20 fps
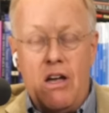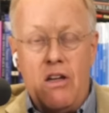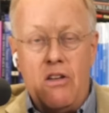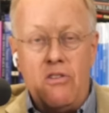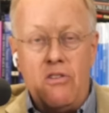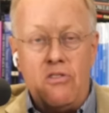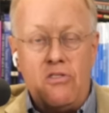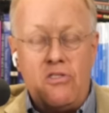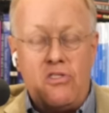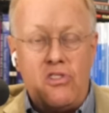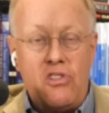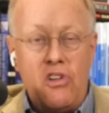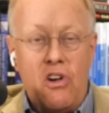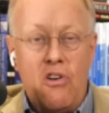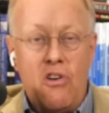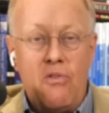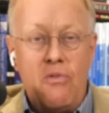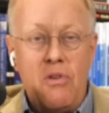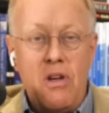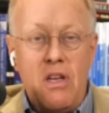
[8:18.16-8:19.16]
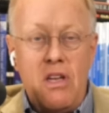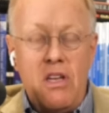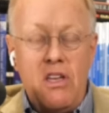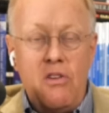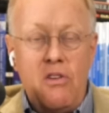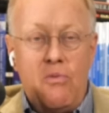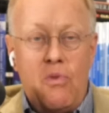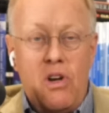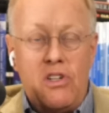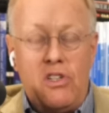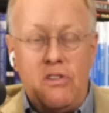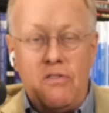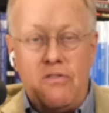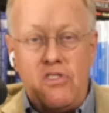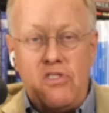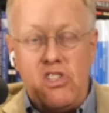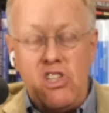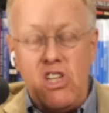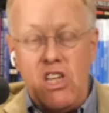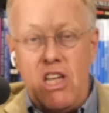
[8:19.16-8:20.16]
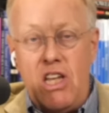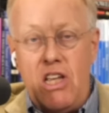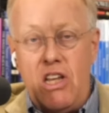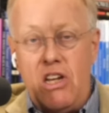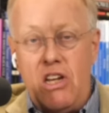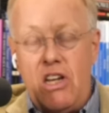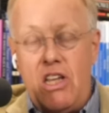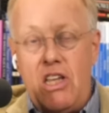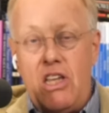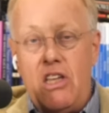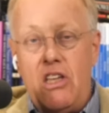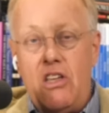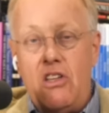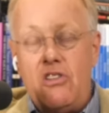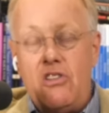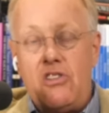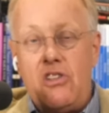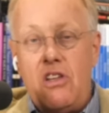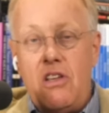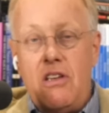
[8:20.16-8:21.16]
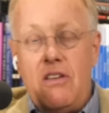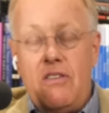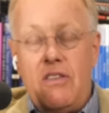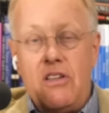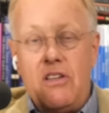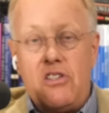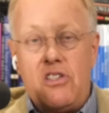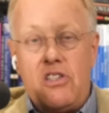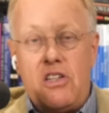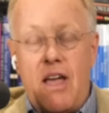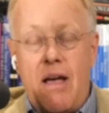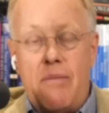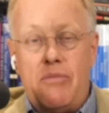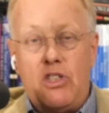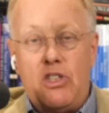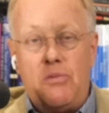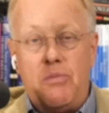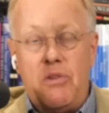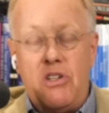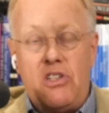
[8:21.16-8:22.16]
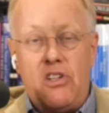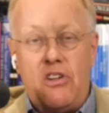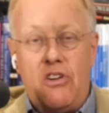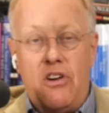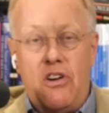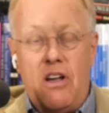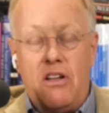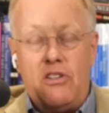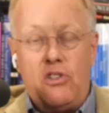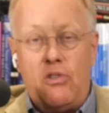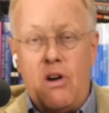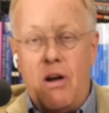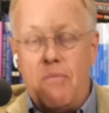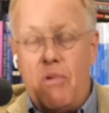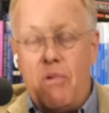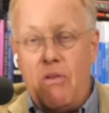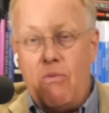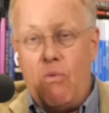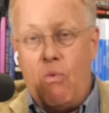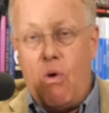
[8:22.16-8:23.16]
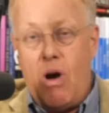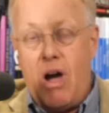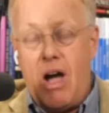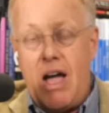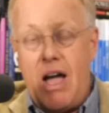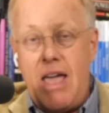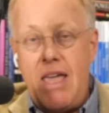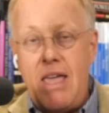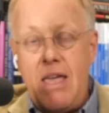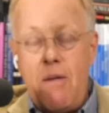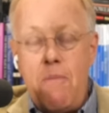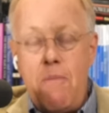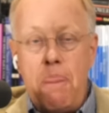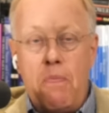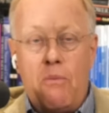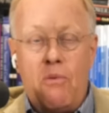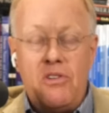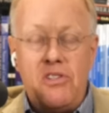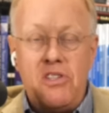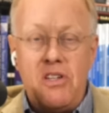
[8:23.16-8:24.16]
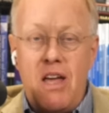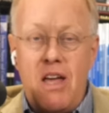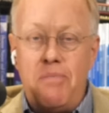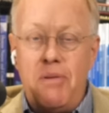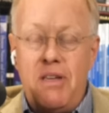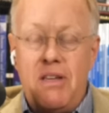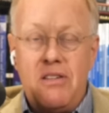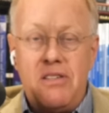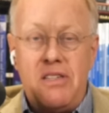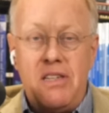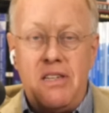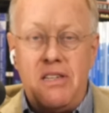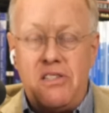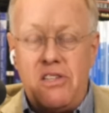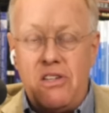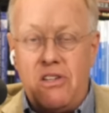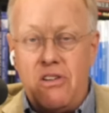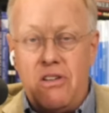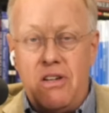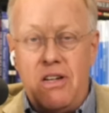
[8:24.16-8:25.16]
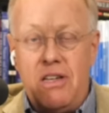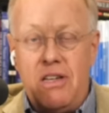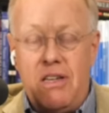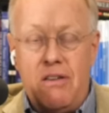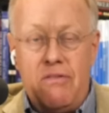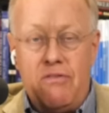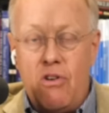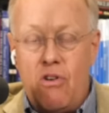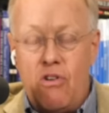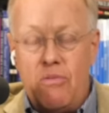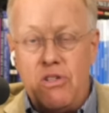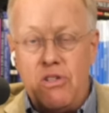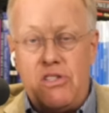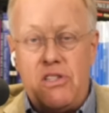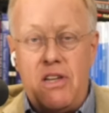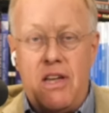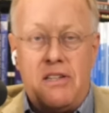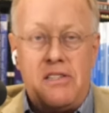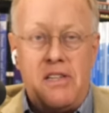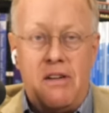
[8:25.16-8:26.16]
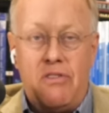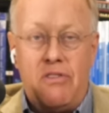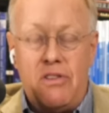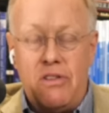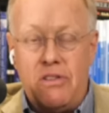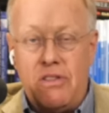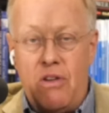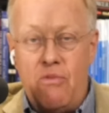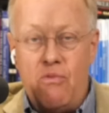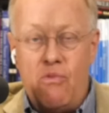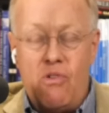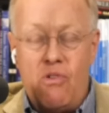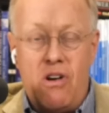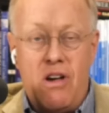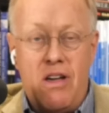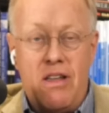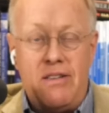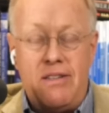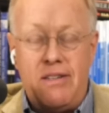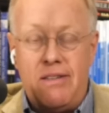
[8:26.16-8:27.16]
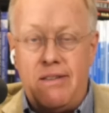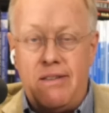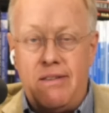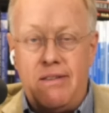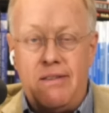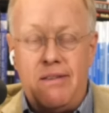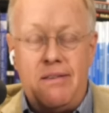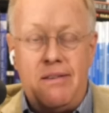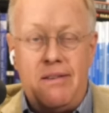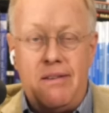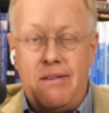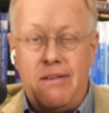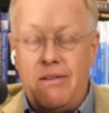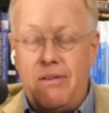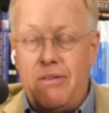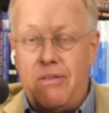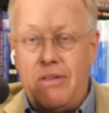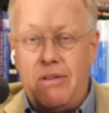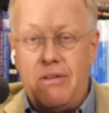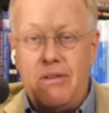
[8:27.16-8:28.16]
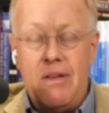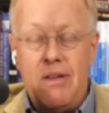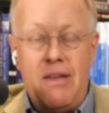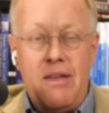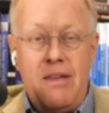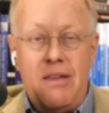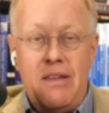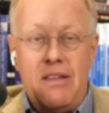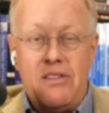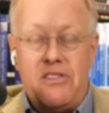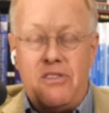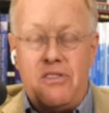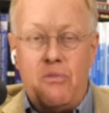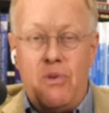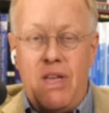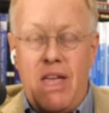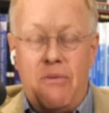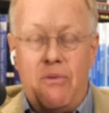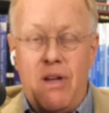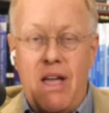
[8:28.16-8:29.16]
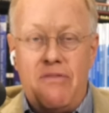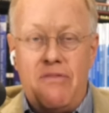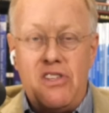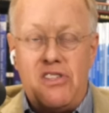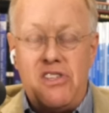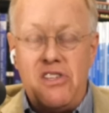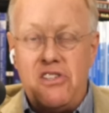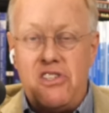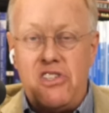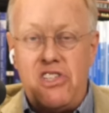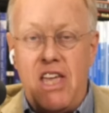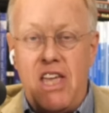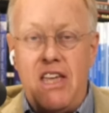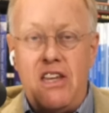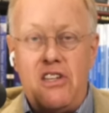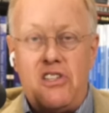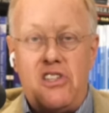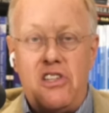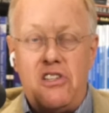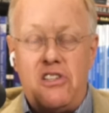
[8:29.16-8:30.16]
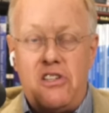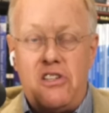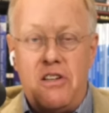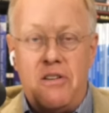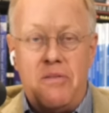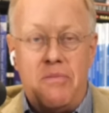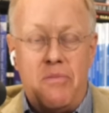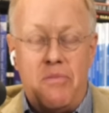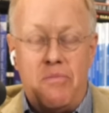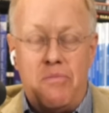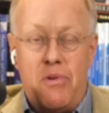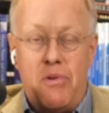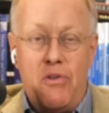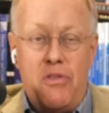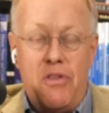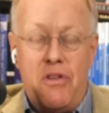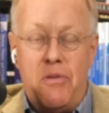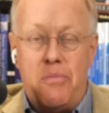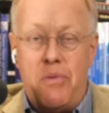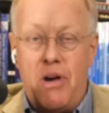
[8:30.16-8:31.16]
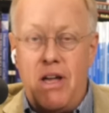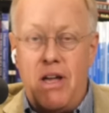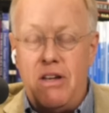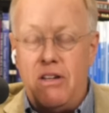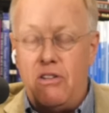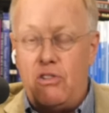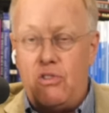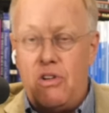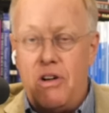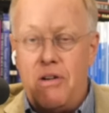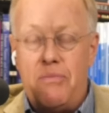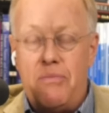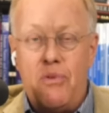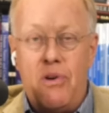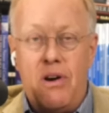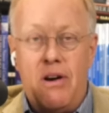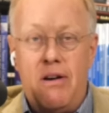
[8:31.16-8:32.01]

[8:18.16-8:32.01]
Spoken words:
So what you've seen is the establishment turn on Trump. Why? Well, it's not because he isn't going to give Goldman Sachs everything they want. We have this insane system, both under Biden and Trump, where